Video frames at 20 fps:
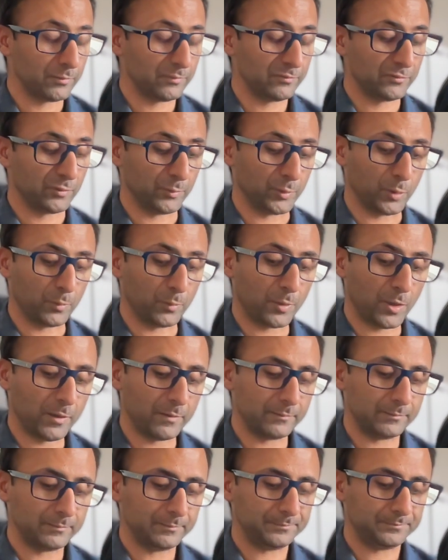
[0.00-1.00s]
from your part.
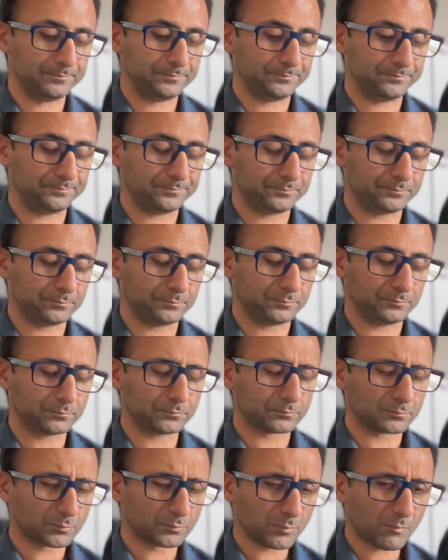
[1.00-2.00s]

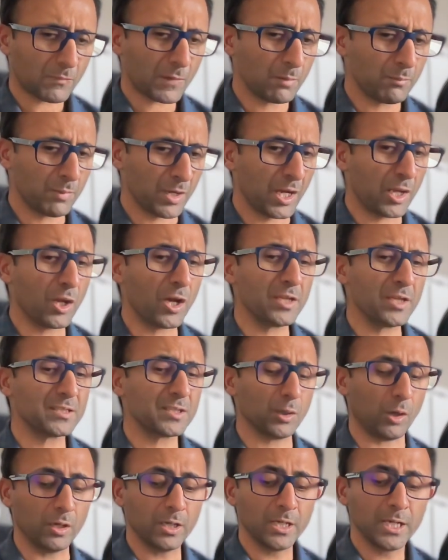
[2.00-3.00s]
But I learned a
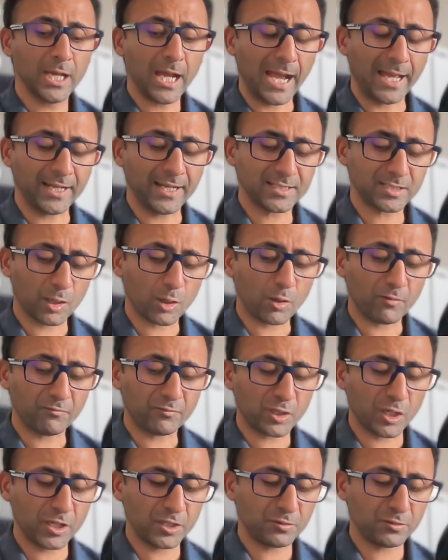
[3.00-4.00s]
lot, and there's a lot of
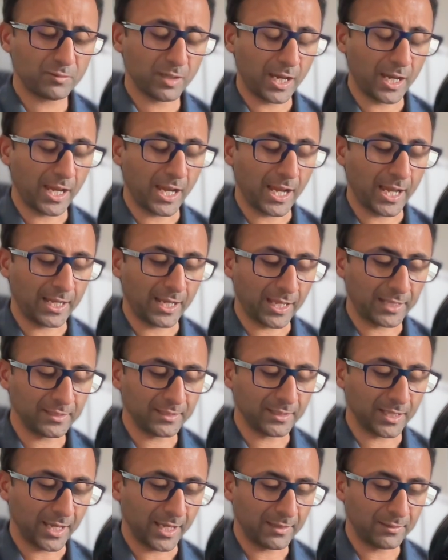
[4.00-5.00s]
tertiary and
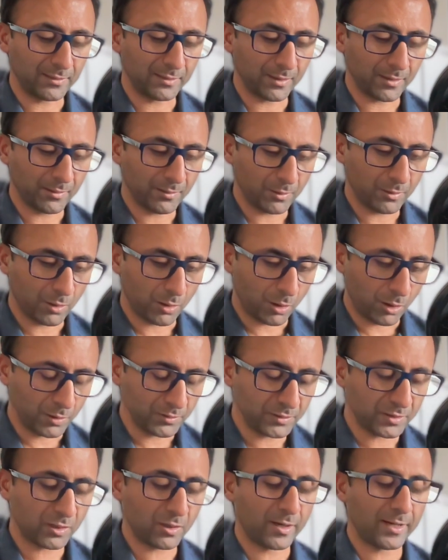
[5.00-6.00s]
on
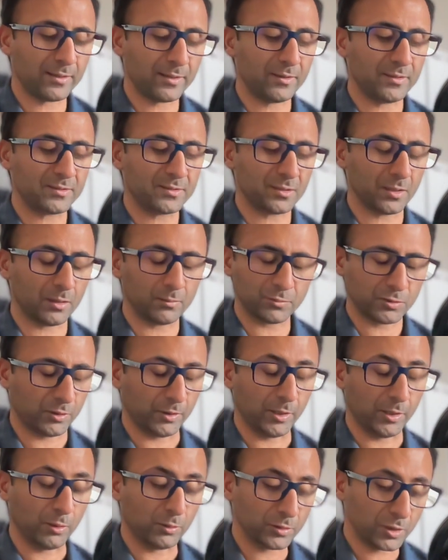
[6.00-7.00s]
the guidelines.
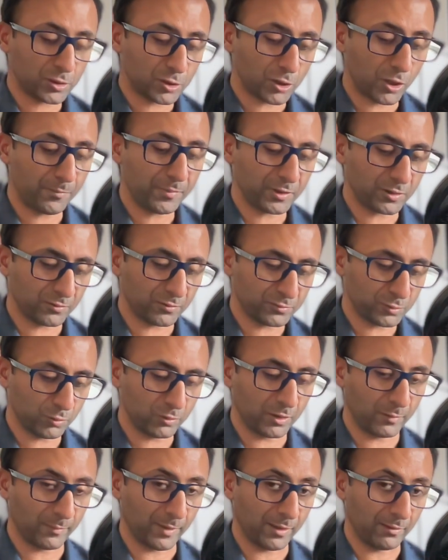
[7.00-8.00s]
On the topic of
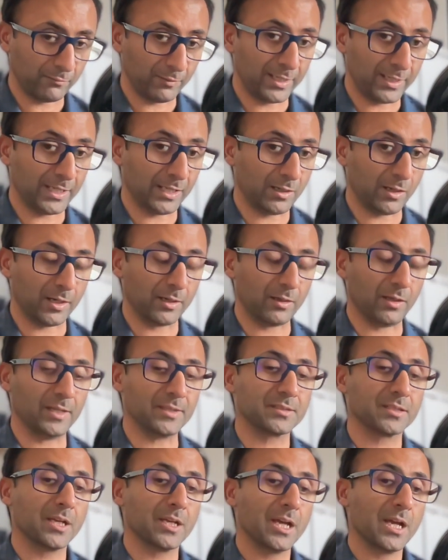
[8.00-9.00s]
talking about reading
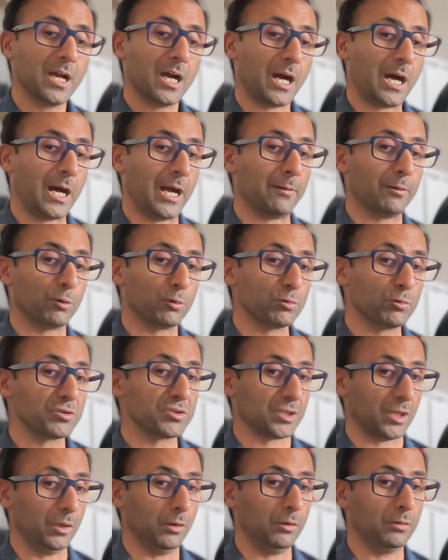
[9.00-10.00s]
guidelines, I would
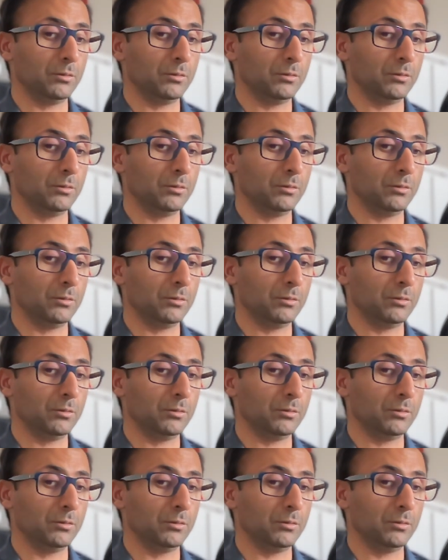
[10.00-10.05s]
also